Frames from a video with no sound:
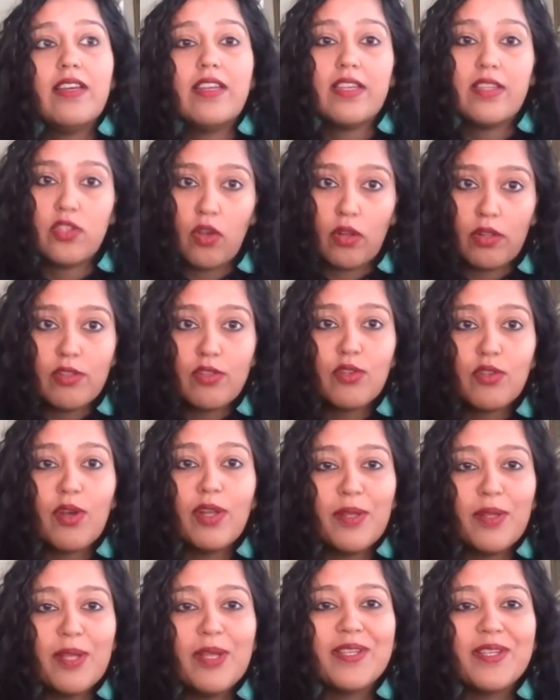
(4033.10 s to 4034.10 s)
is also
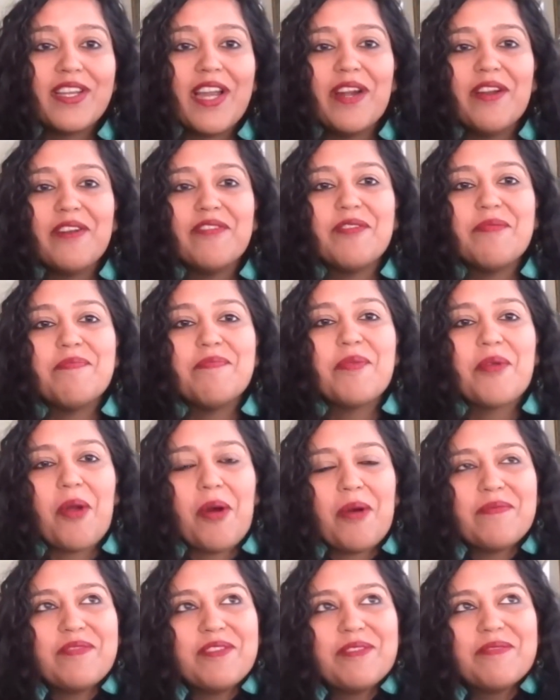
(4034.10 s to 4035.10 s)
kind of a
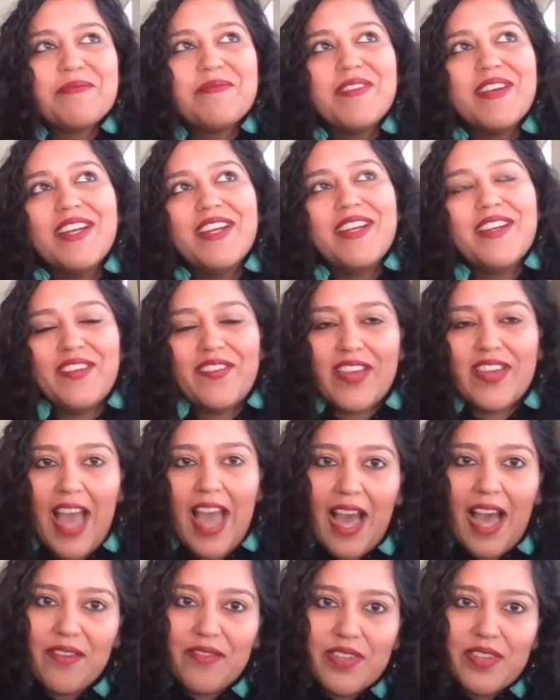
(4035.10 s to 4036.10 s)
problem we
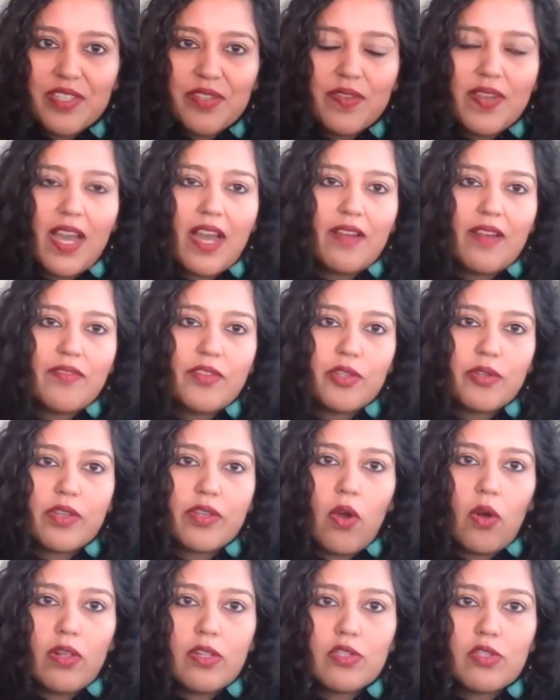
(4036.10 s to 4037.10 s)
have, which we have to
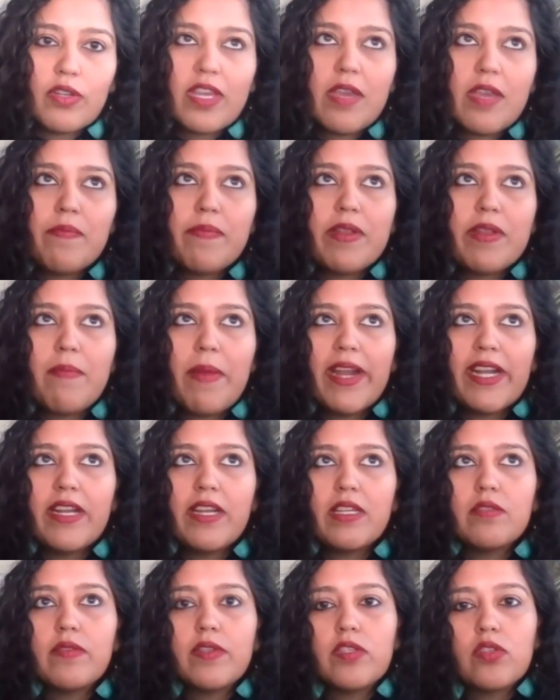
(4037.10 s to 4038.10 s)
also keep in mind
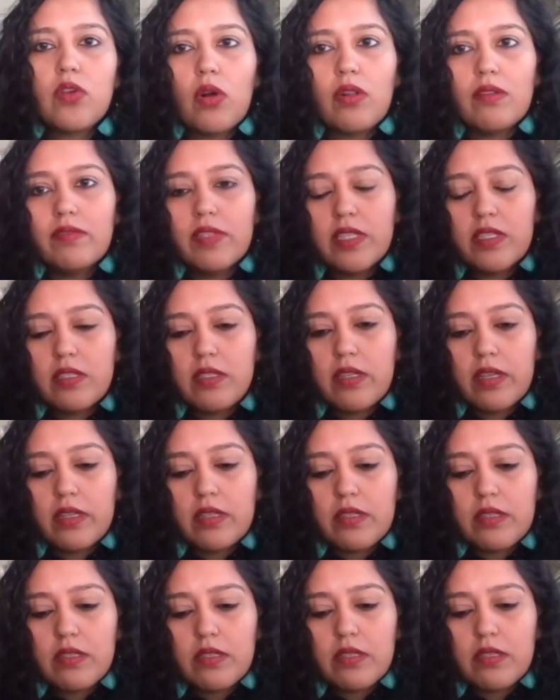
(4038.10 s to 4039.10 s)
as we solve these
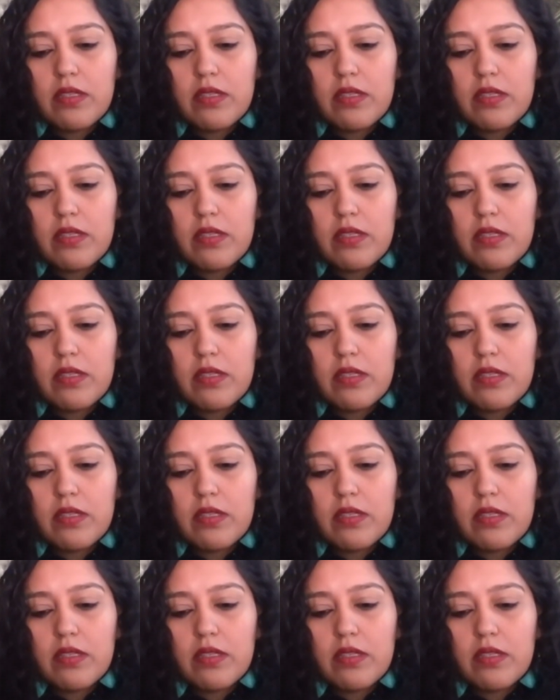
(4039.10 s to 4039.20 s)
things.